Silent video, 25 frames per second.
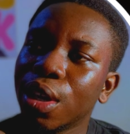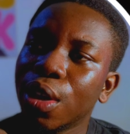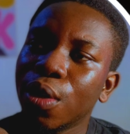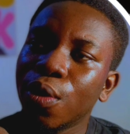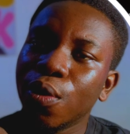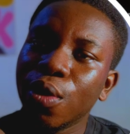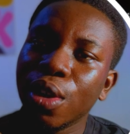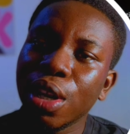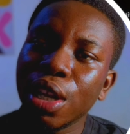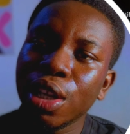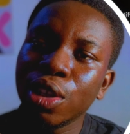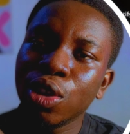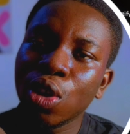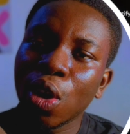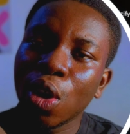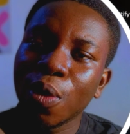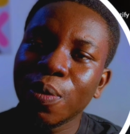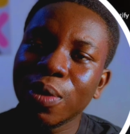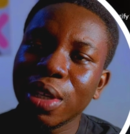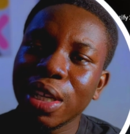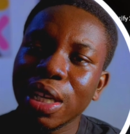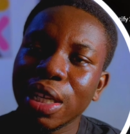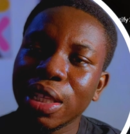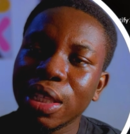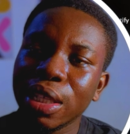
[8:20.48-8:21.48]
really
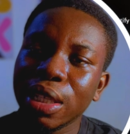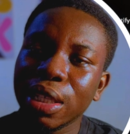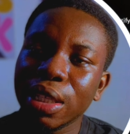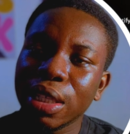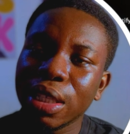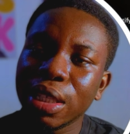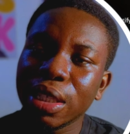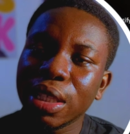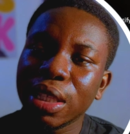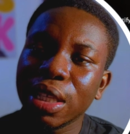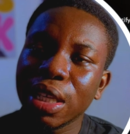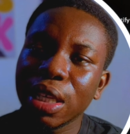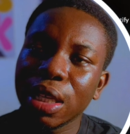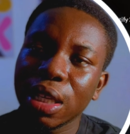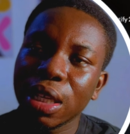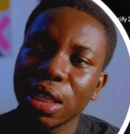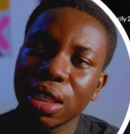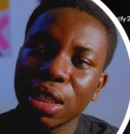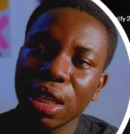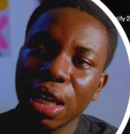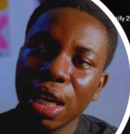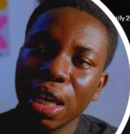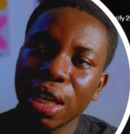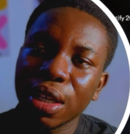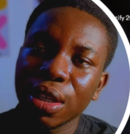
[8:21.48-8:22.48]
dominating these days,
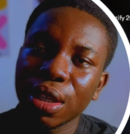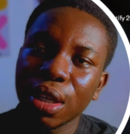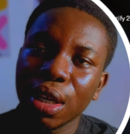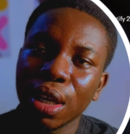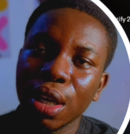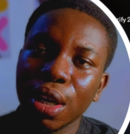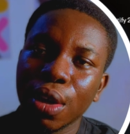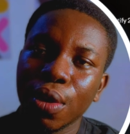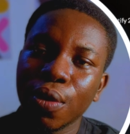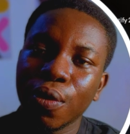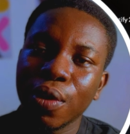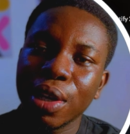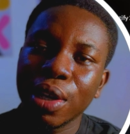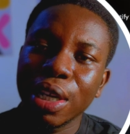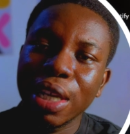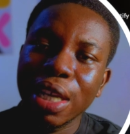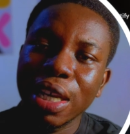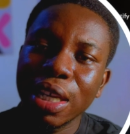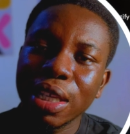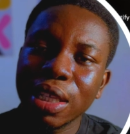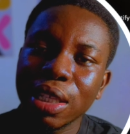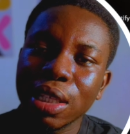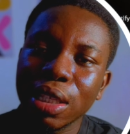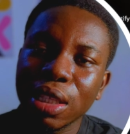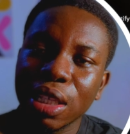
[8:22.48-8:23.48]
and with
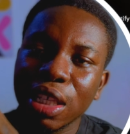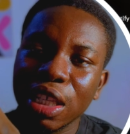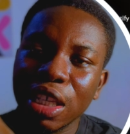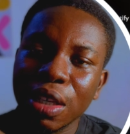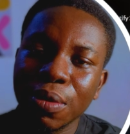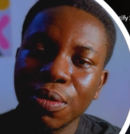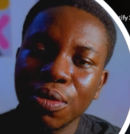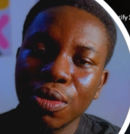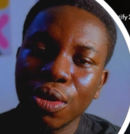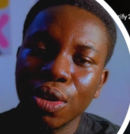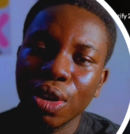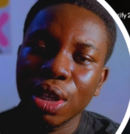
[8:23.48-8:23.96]
this theme,